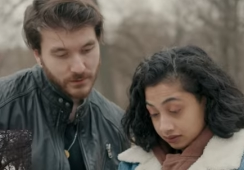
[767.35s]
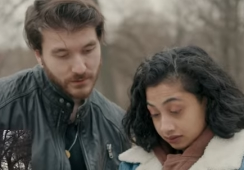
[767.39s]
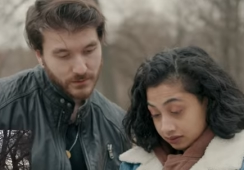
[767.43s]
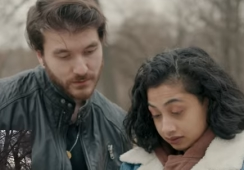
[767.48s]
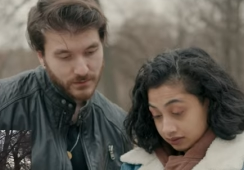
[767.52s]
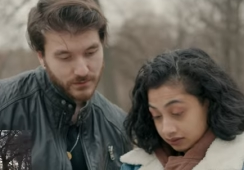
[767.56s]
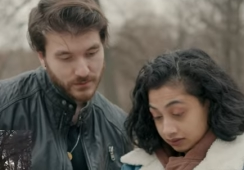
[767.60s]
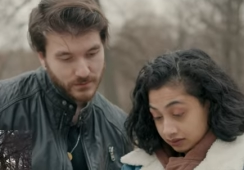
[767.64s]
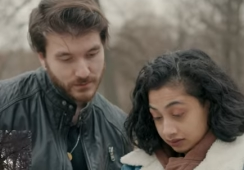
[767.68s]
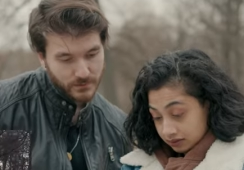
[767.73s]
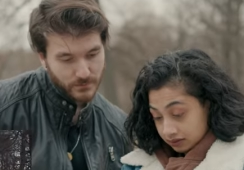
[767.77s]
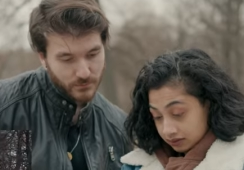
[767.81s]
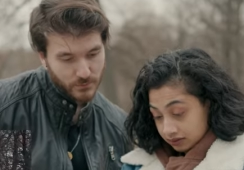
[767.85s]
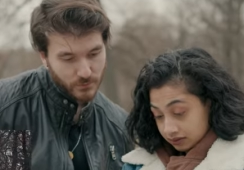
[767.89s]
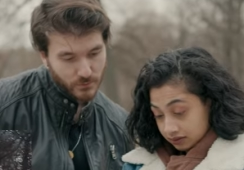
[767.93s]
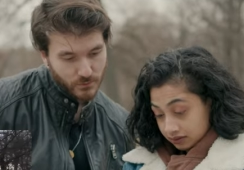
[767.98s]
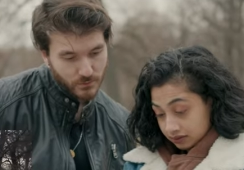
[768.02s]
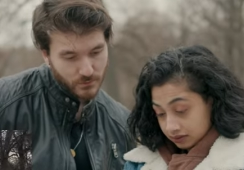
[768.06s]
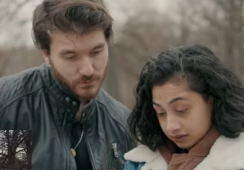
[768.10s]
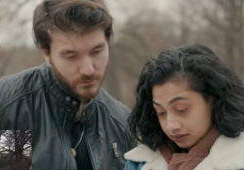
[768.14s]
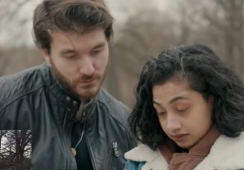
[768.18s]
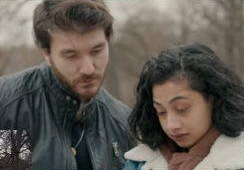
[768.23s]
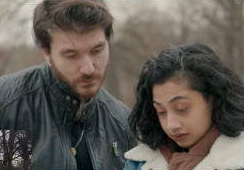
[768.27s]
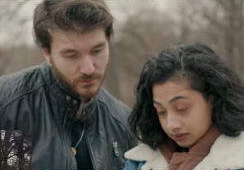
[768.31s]

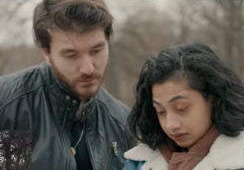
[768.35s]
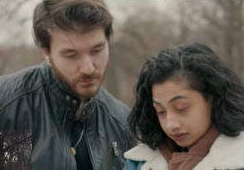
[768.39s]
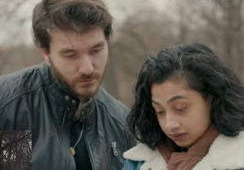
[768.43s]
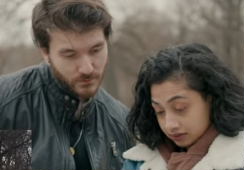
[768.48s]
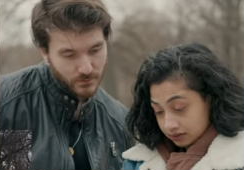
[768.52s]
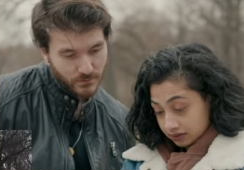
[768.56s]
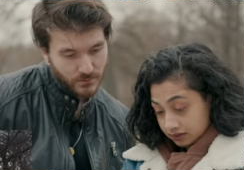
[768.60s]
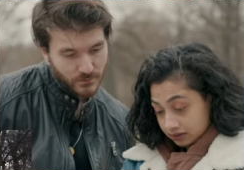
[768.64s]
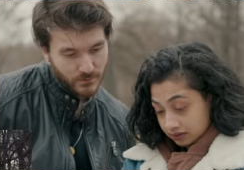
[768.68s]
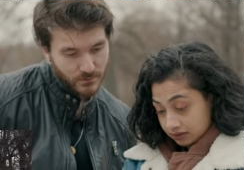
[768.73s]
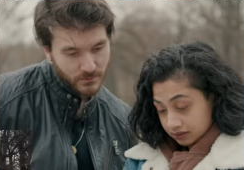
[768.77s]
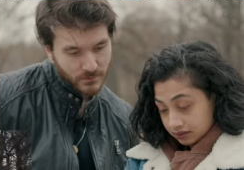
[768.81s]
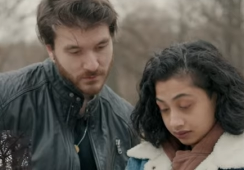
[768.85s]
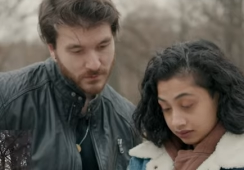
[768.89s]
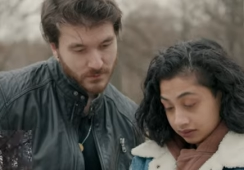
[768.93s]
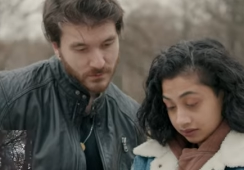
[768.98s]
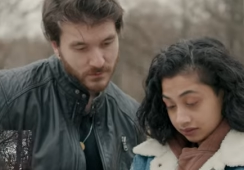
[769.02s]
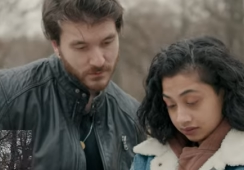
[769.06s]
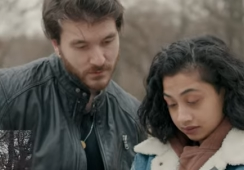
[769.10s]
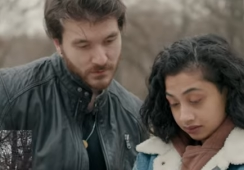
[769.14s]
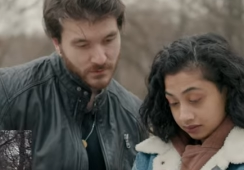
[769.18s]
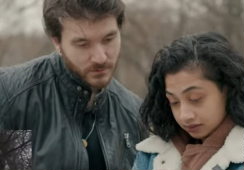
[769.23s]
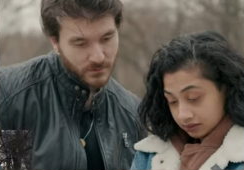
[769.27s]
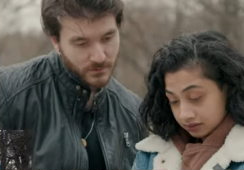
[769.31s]

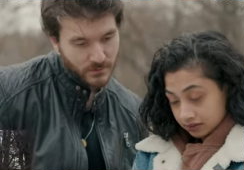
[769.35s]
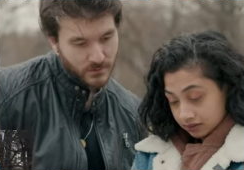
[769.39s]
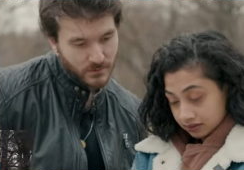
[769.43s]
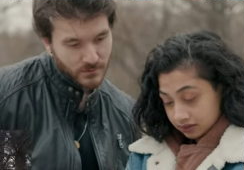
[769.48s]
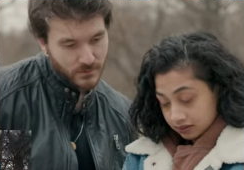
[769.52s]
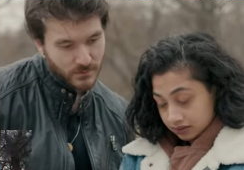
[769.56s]
Nothing is said.